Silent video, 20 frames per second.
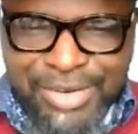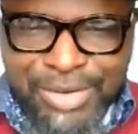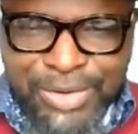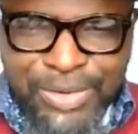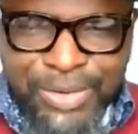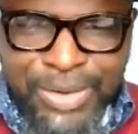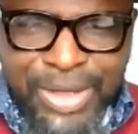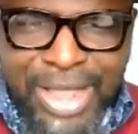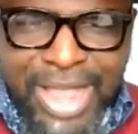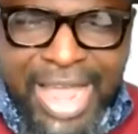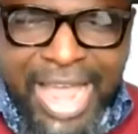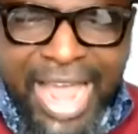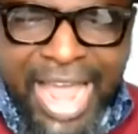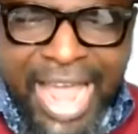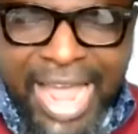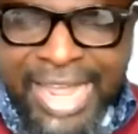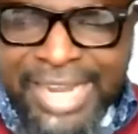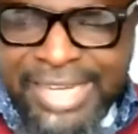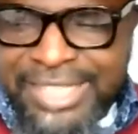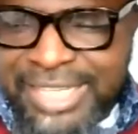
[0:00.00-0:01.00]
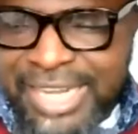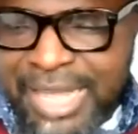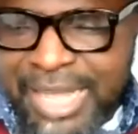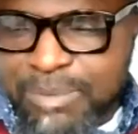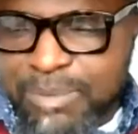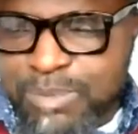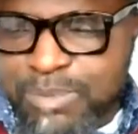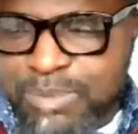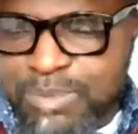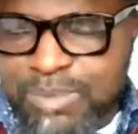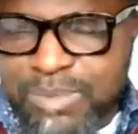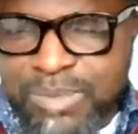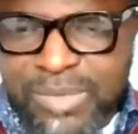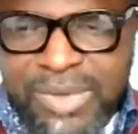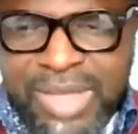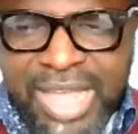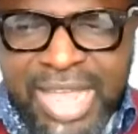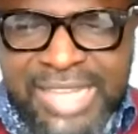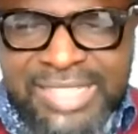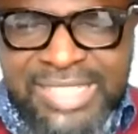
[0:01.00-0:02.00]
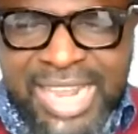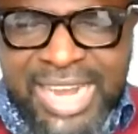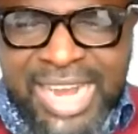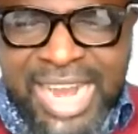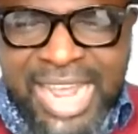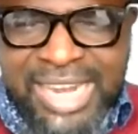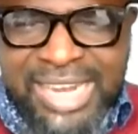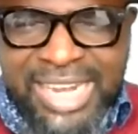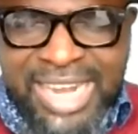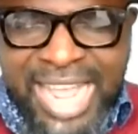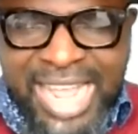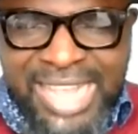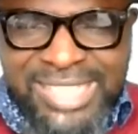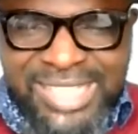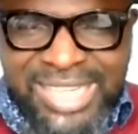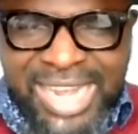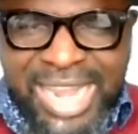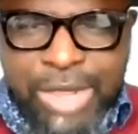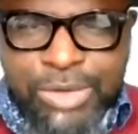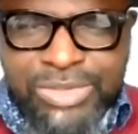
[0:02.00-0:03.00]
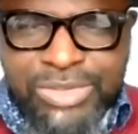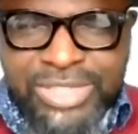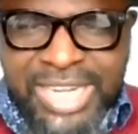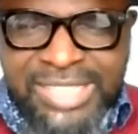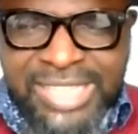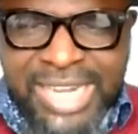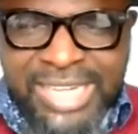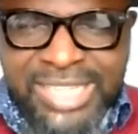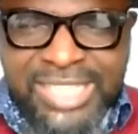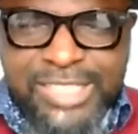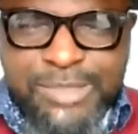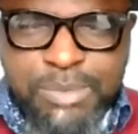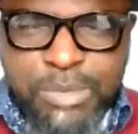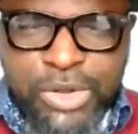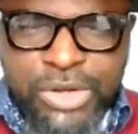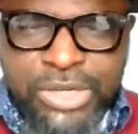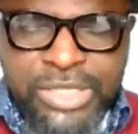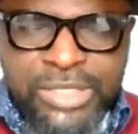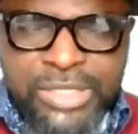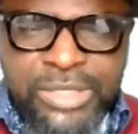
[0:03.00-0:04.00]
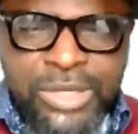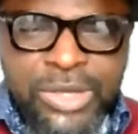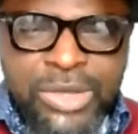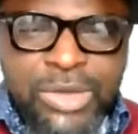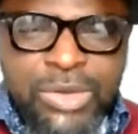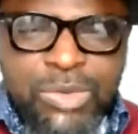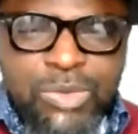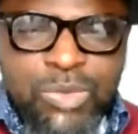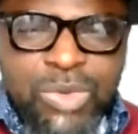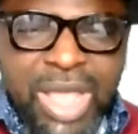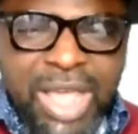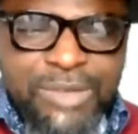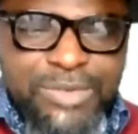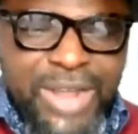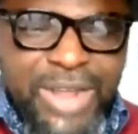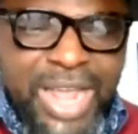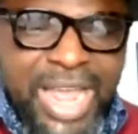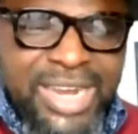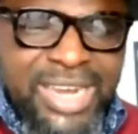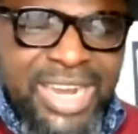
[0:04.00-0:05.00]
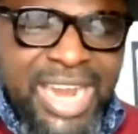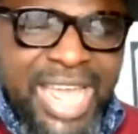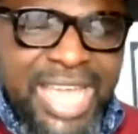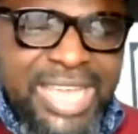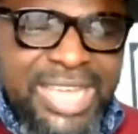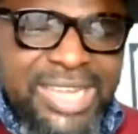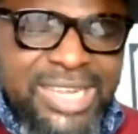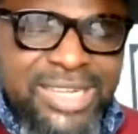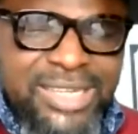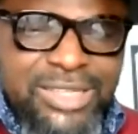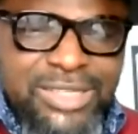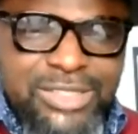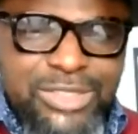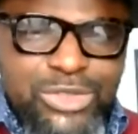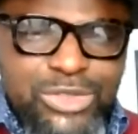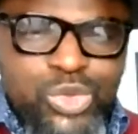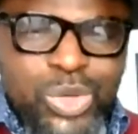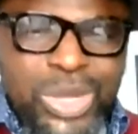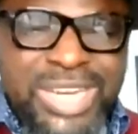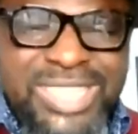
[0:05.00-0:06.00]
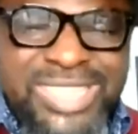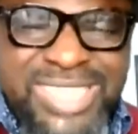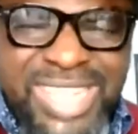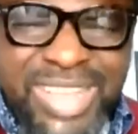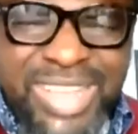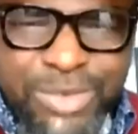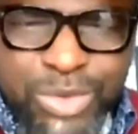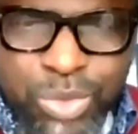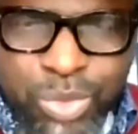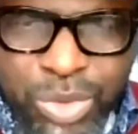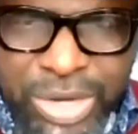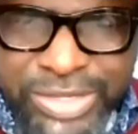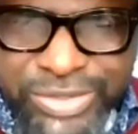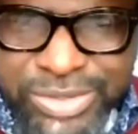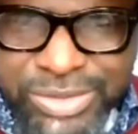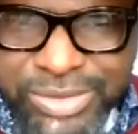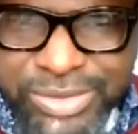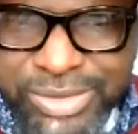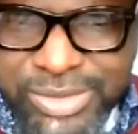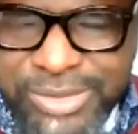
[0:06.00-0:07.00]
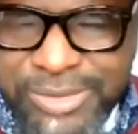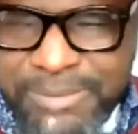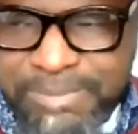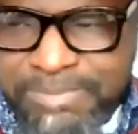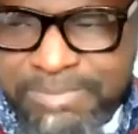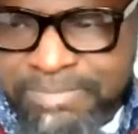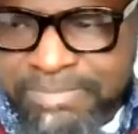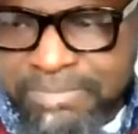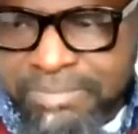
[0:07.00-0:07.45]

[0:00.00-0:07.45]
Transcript: you know, and um, as our last count, as at this morning, we have had like 27 questions.